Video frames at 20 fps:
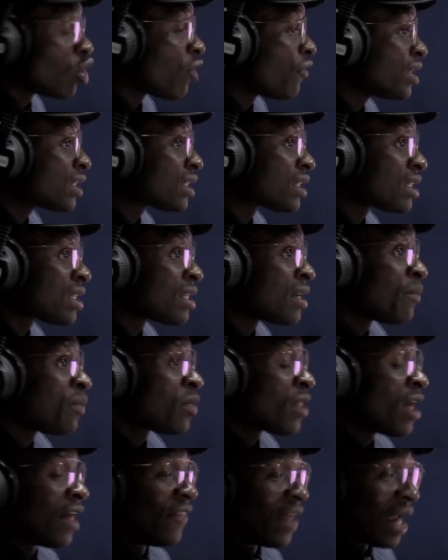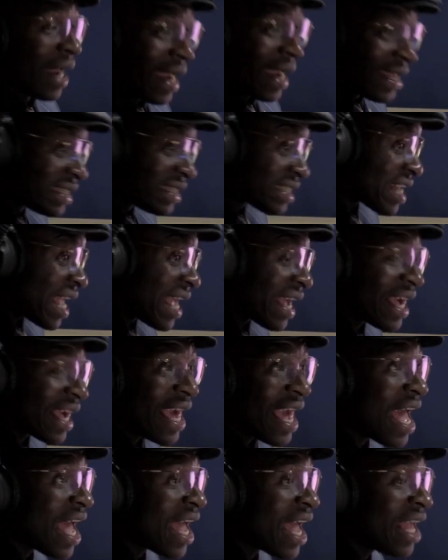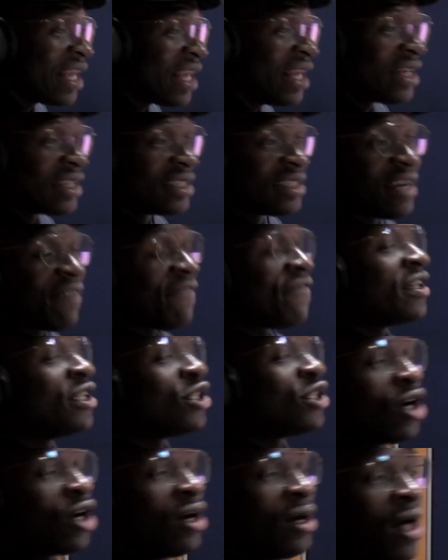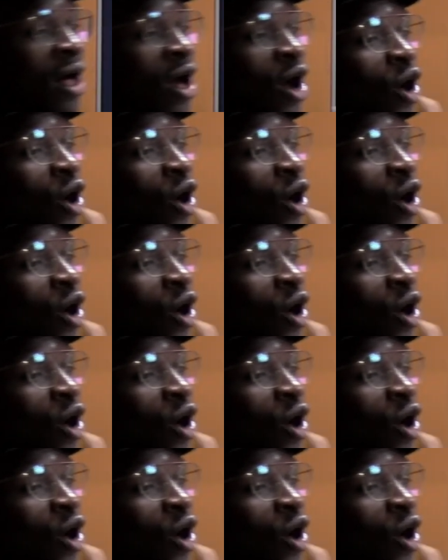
uh, Nyovest, yep. the late AKA Davido.